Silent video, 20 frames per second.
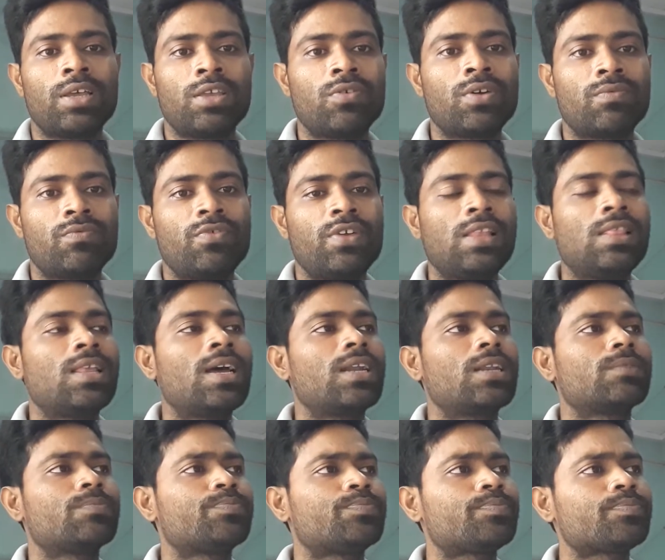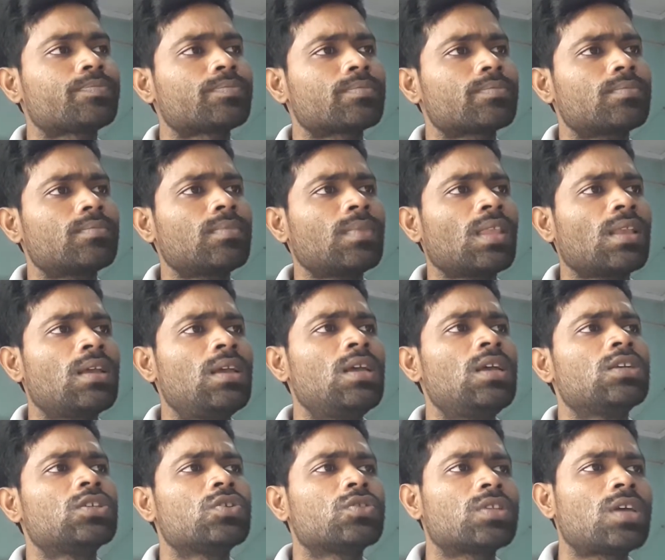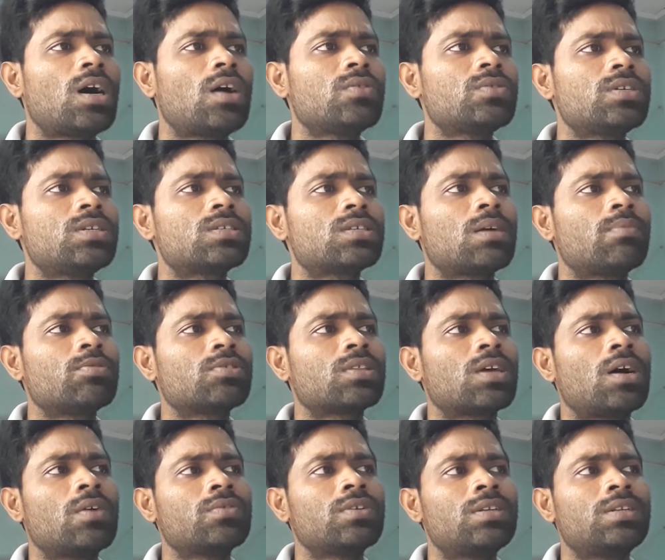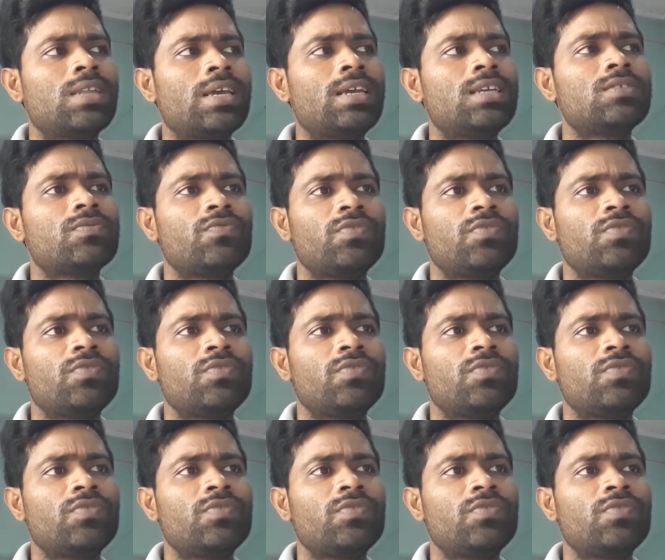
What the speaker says: you can feel that. So thousands upon thousand days